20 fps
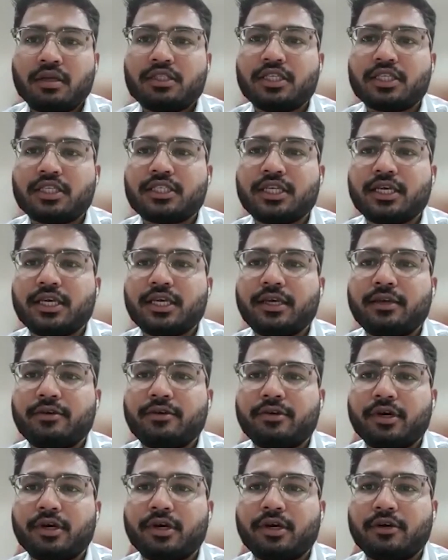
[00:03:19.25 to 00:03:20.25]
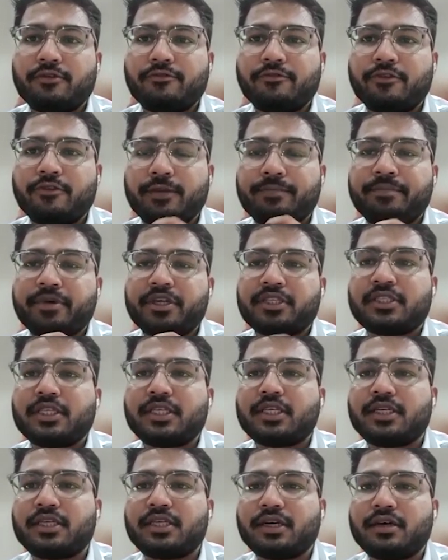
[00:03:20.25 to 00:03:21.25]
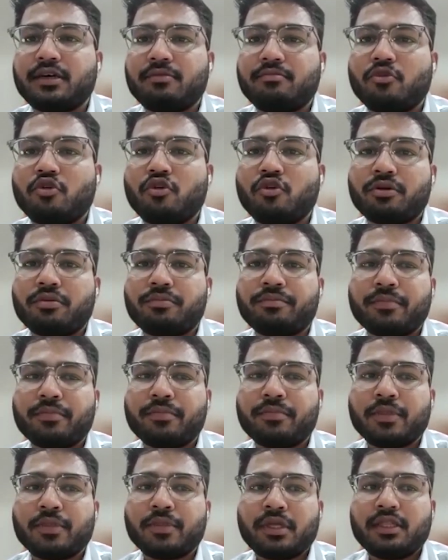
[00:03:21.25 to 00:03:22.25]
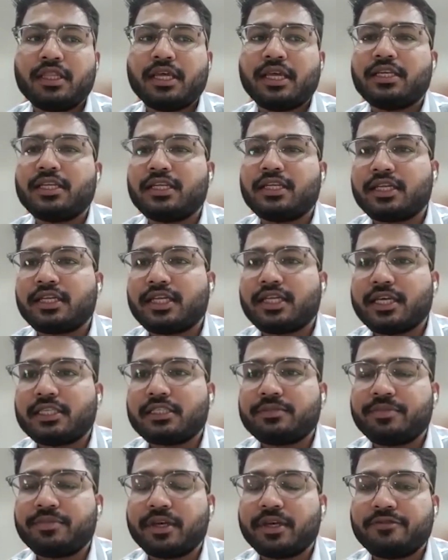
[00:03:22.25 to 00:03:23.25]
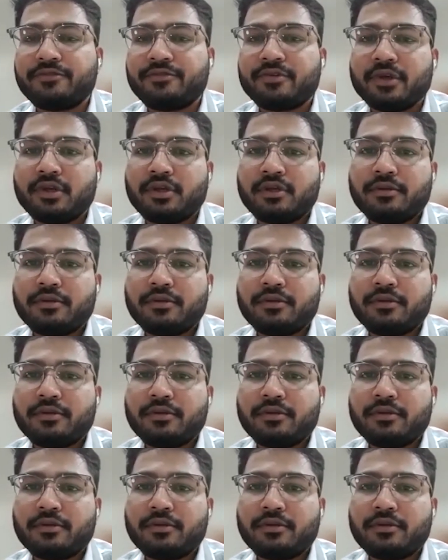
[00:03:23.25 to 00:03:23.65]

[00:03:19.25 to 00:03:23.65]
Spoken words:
just a 1% more than the 30 SPF.